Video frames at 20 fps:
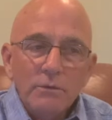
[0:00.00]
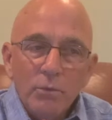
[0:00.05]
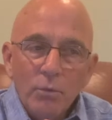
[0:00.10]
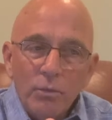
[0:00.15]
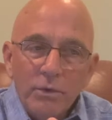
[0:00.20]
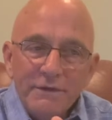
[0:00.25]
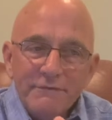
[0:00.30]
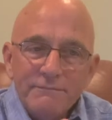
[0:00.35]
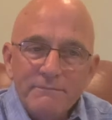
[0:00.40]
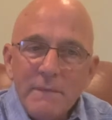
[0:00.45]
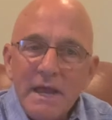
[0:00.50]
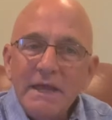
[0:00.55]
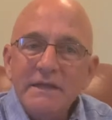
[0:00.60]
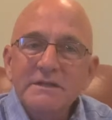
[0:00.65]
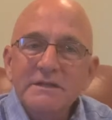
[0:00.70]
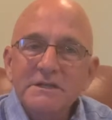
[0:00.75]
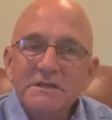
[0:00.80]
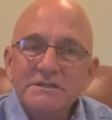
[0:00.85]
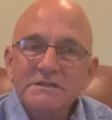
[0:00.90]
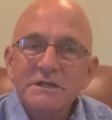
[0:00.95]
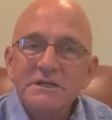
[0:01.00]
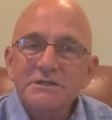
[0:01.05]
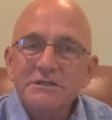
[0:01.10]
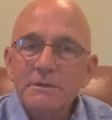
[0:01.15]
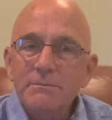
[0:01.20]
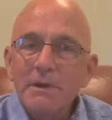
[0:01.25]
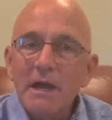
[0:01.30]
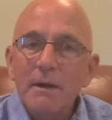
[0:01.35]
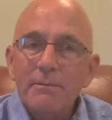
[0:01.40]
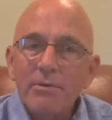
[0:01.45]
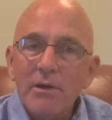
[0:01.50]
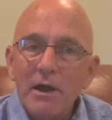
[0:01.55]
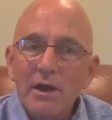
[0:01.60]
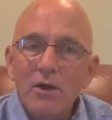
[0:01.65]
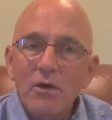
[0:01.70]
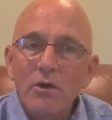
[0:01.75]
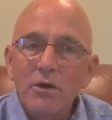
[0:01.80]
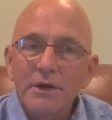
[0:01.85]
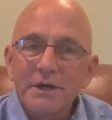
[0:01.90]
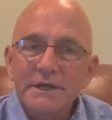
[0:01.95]
we've made the decision about
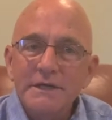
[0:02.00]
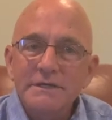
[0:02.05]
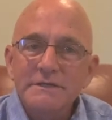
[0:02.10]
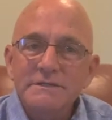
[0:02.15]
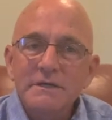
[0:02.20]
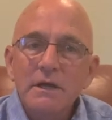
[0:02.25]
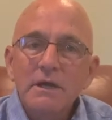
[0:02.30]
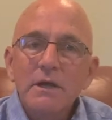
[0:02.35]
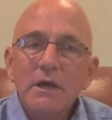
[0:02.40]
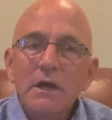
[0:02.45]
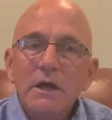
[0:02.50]
priorities